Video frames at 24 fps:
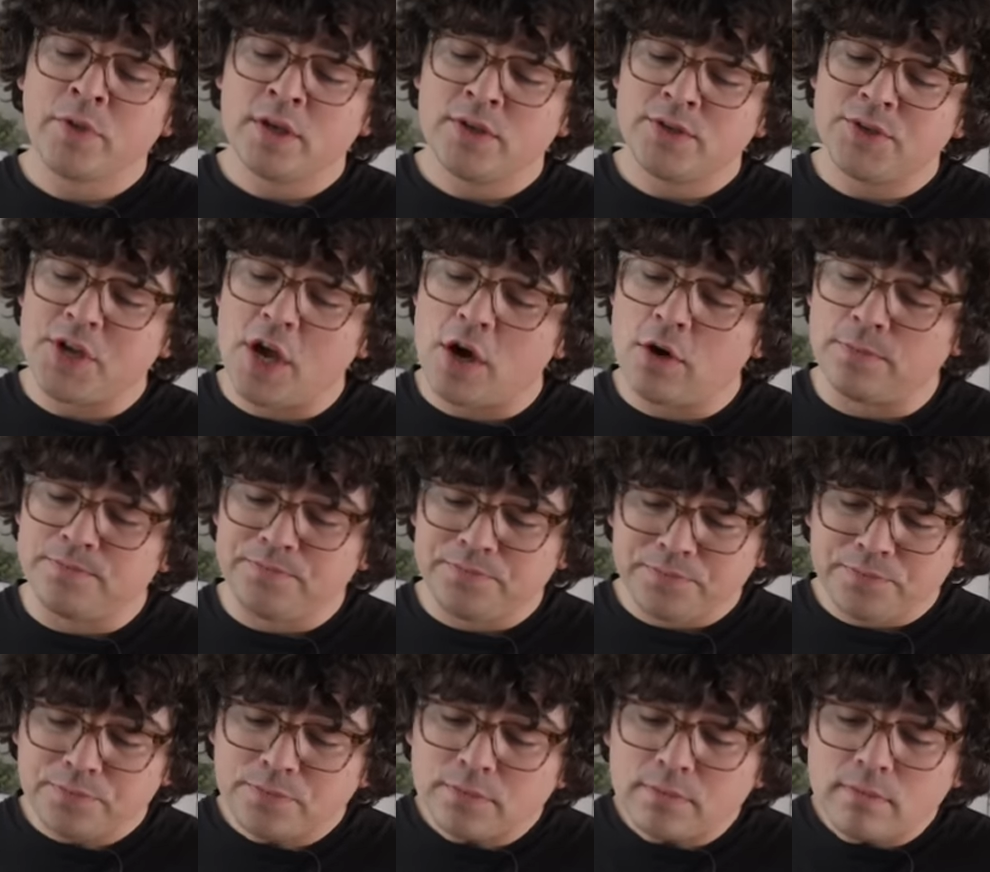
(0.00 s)
So
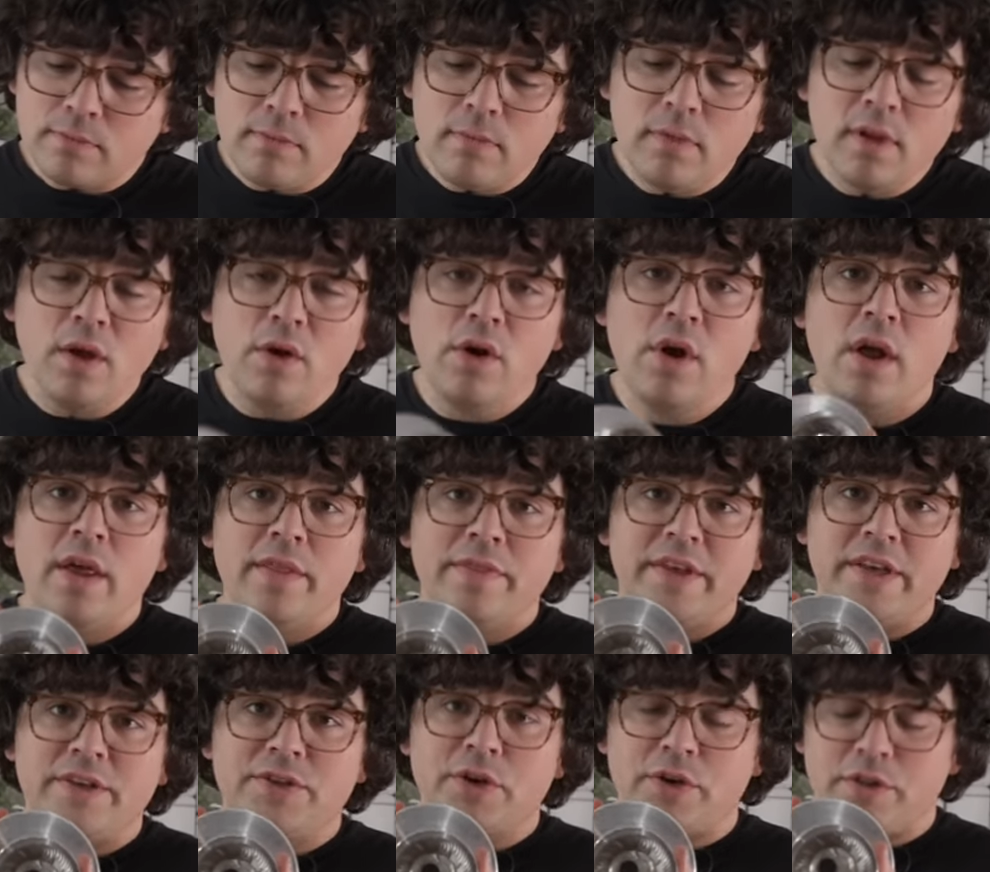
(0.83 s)

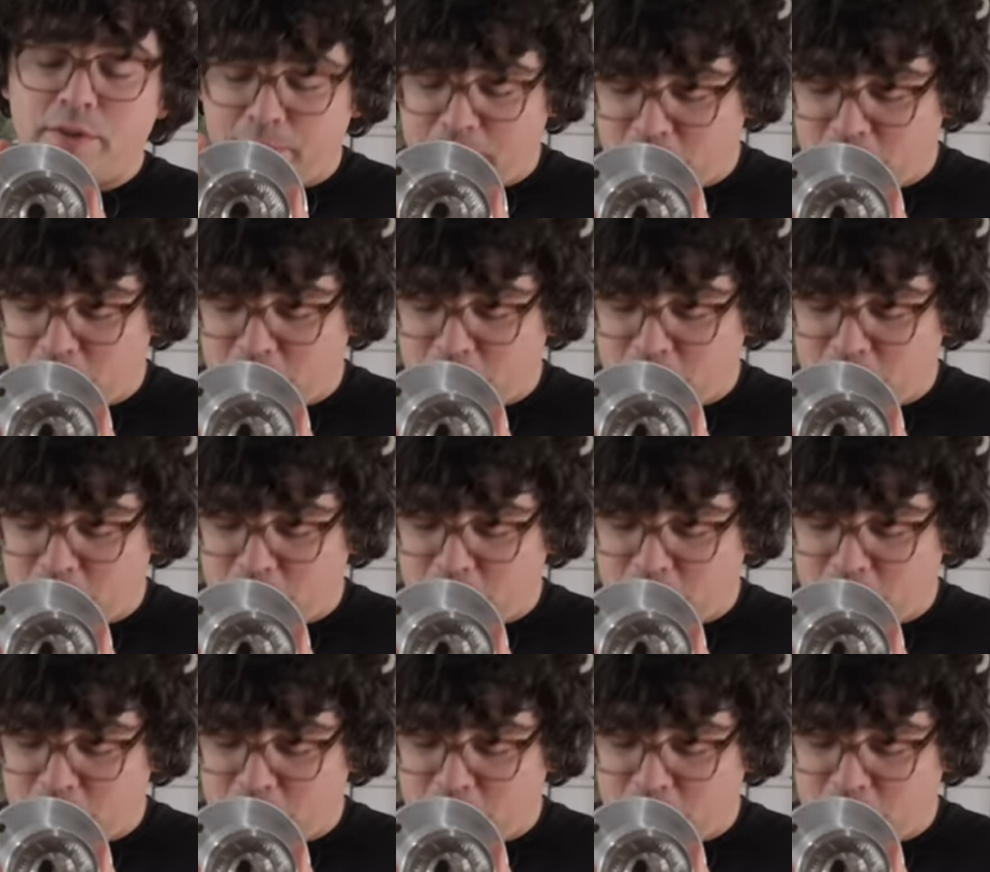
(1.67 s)
these are the